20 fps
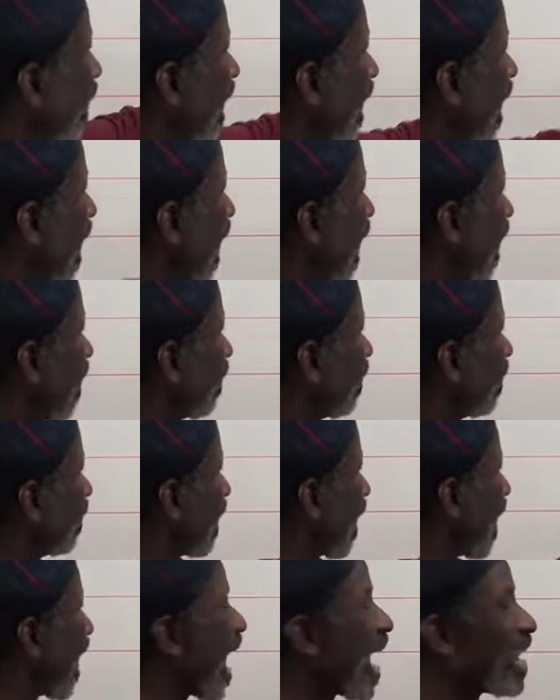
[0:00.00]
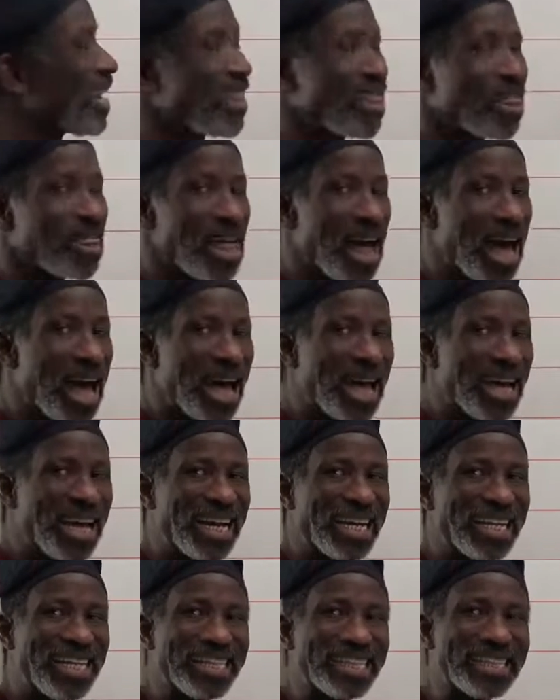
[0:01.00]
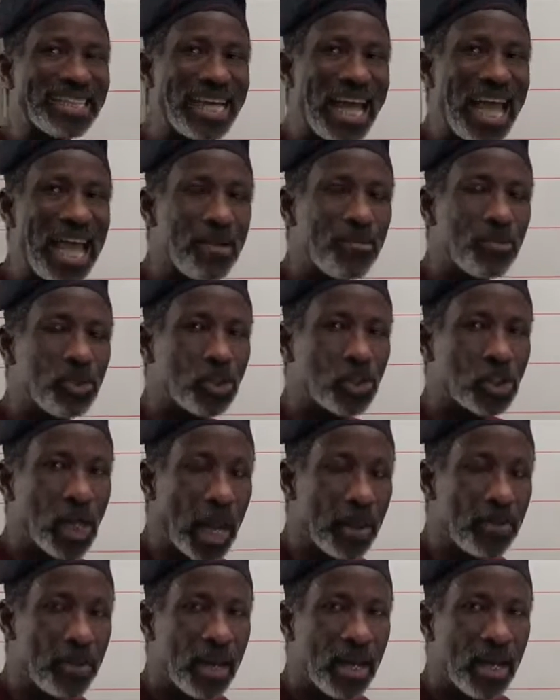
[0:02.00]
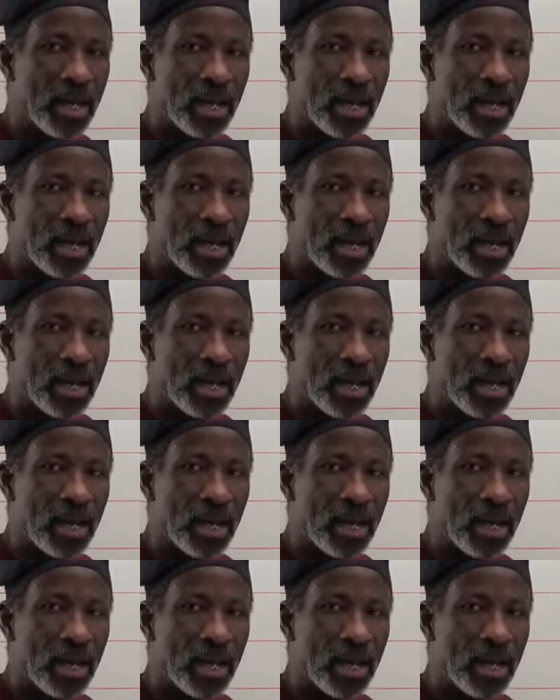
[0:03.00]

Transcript: ba and ta and tha, the same shape.